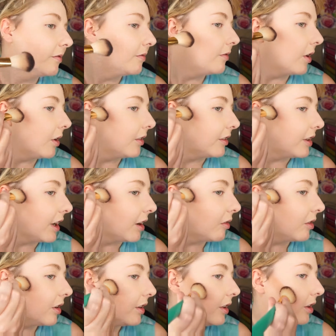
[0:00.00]
falls
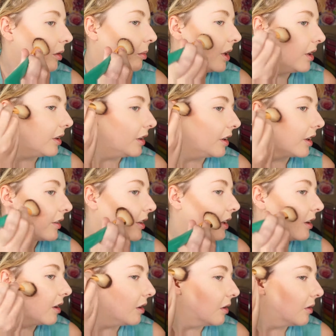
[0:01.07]
down a little bit as I
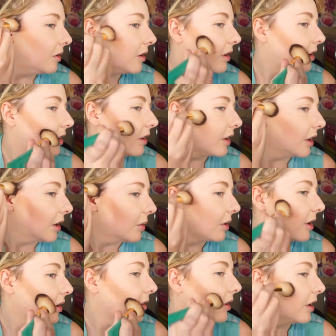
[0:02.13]
go. There we
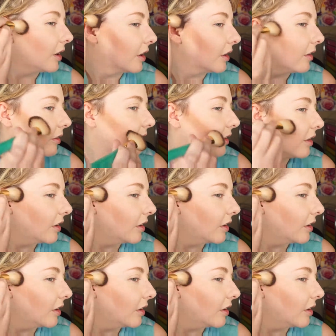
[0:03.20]
go, there it is.